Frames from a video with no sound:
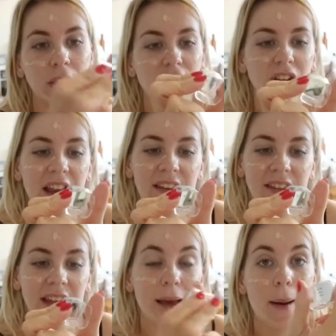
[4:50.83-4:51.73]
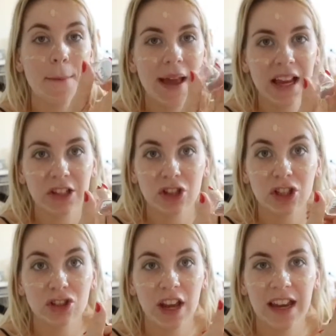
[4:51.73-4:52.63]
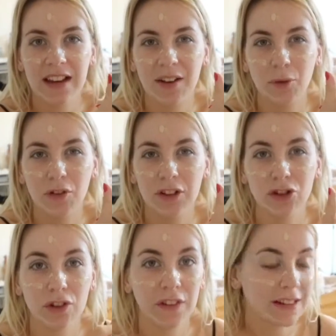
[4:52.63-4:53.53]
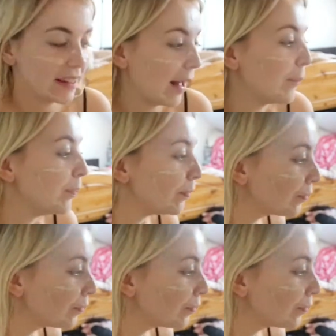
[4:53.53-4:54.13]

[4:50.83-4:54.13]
which is the beige shade. I'm not really sure if you can see that.